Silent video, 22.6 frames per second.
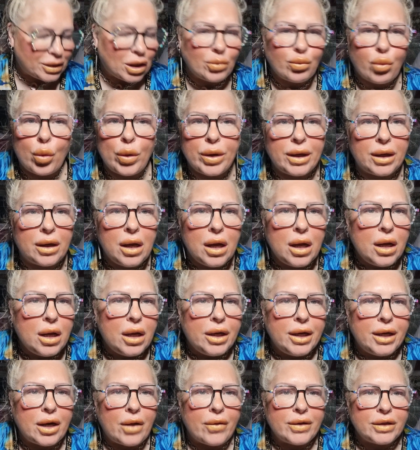There's no point,
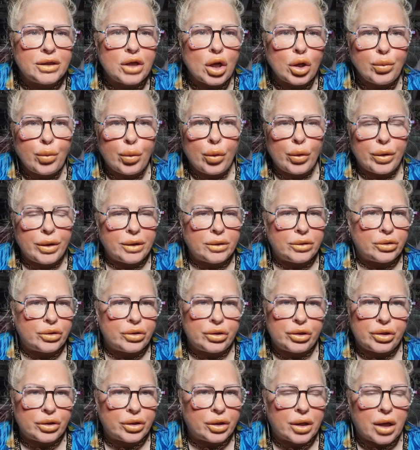you know, there's no point
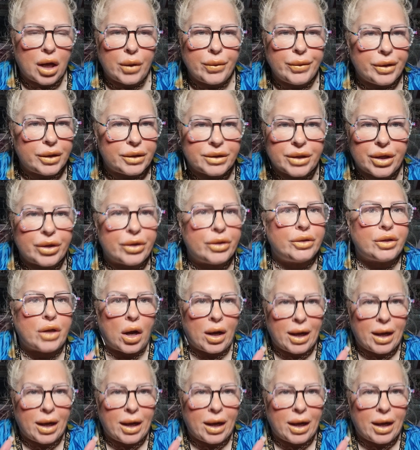sugarcoating a turd.